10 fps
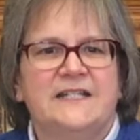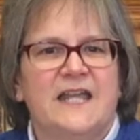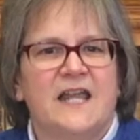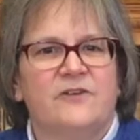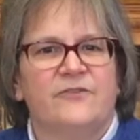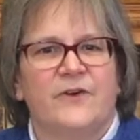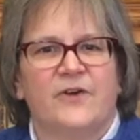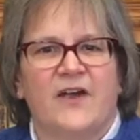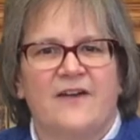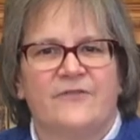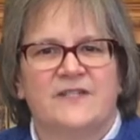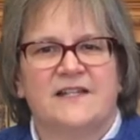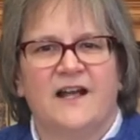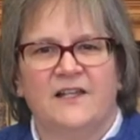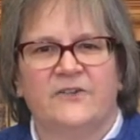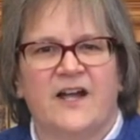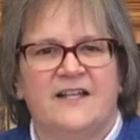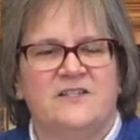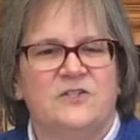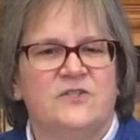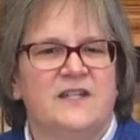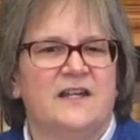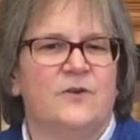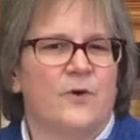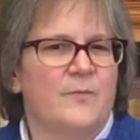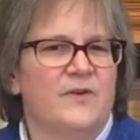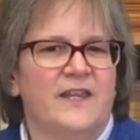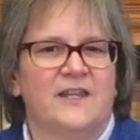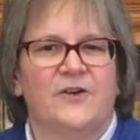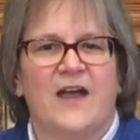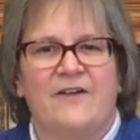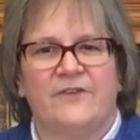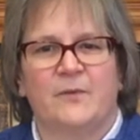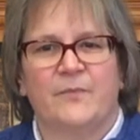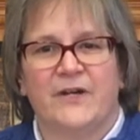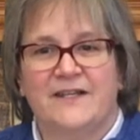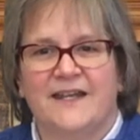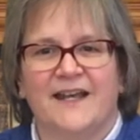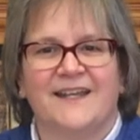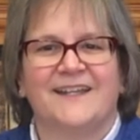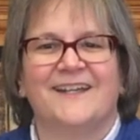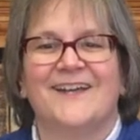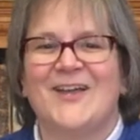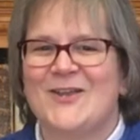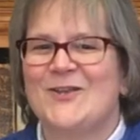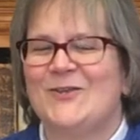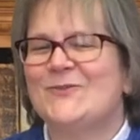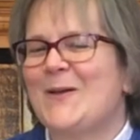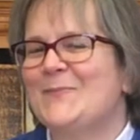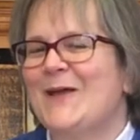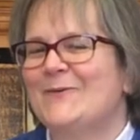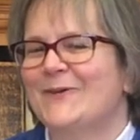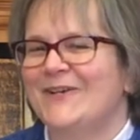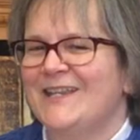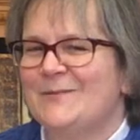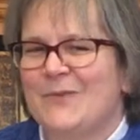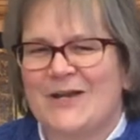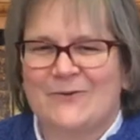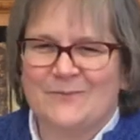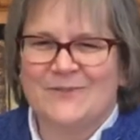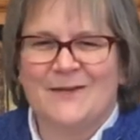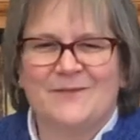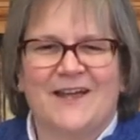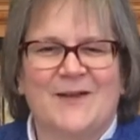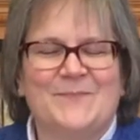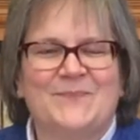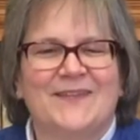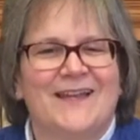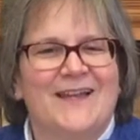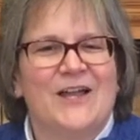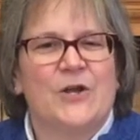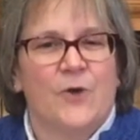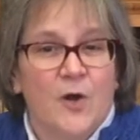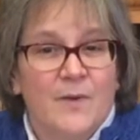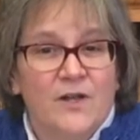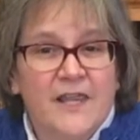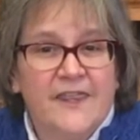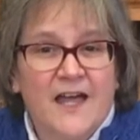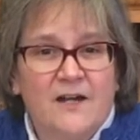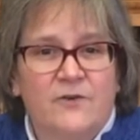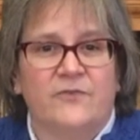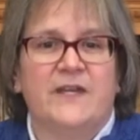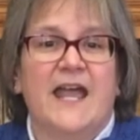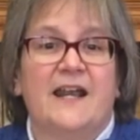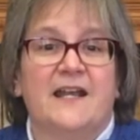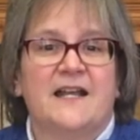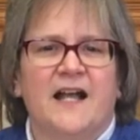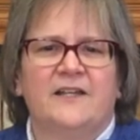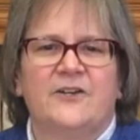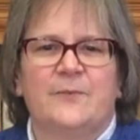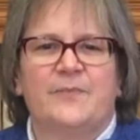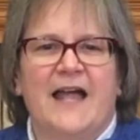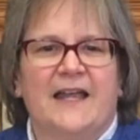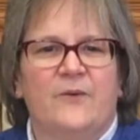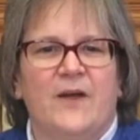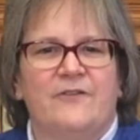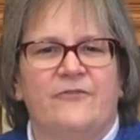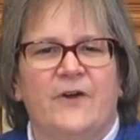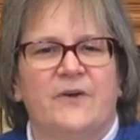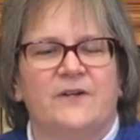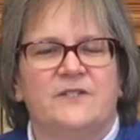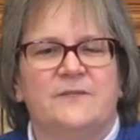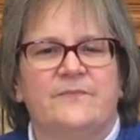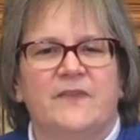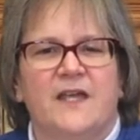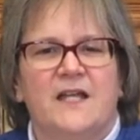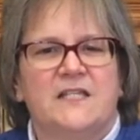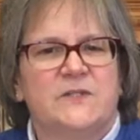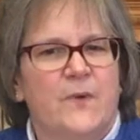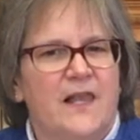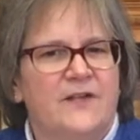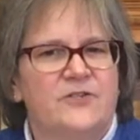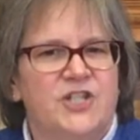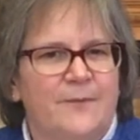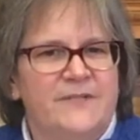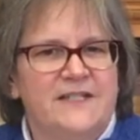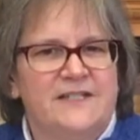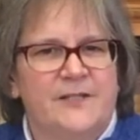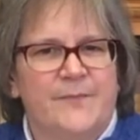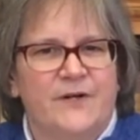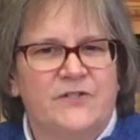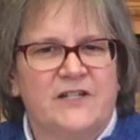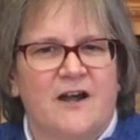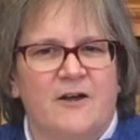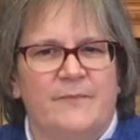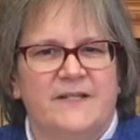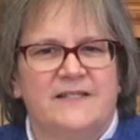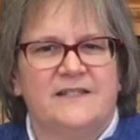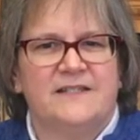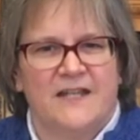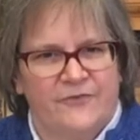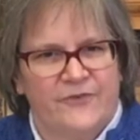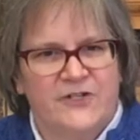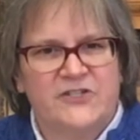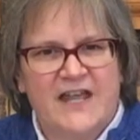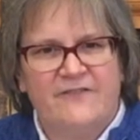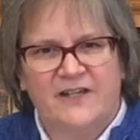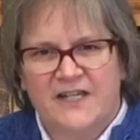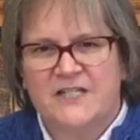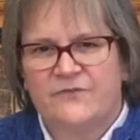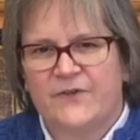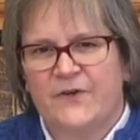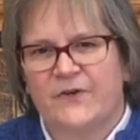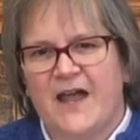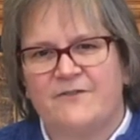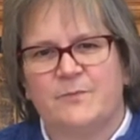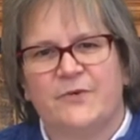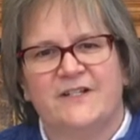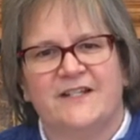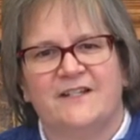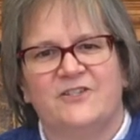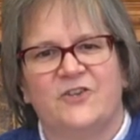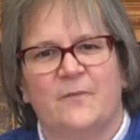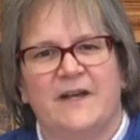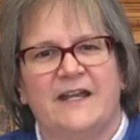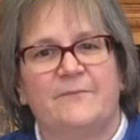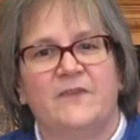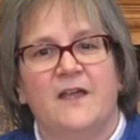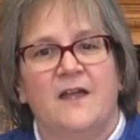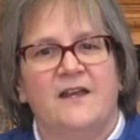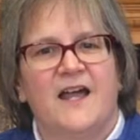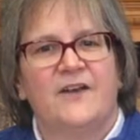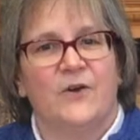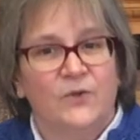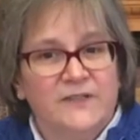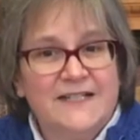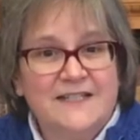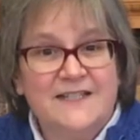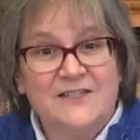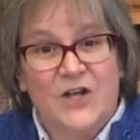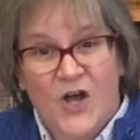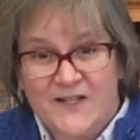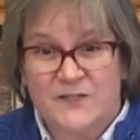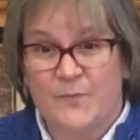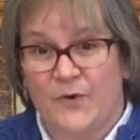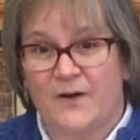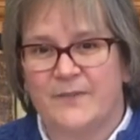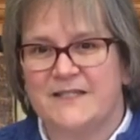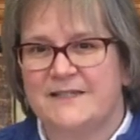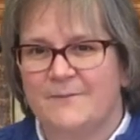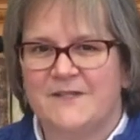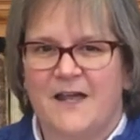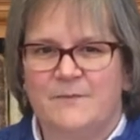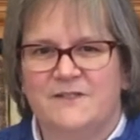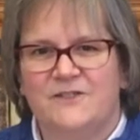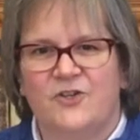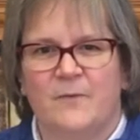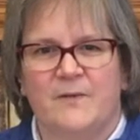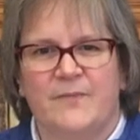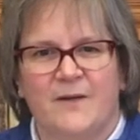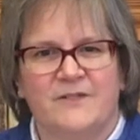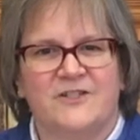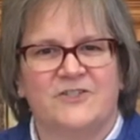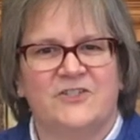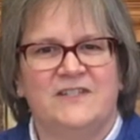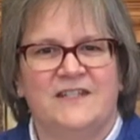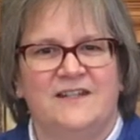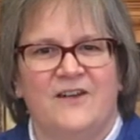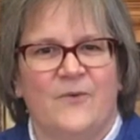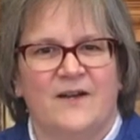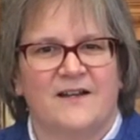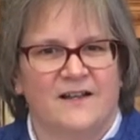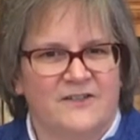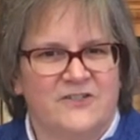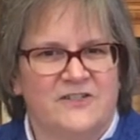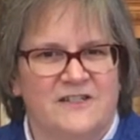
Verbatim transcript: taken photograph was colorized using chromolithographic printing. Drop that word in the break room sometime. Chromolithography added color to black and white photos. Swallow jumped into the postcard business, at first having his photographs printed in Germany. Not only did this cost more, but sometimes the German publishers didn't know what colors to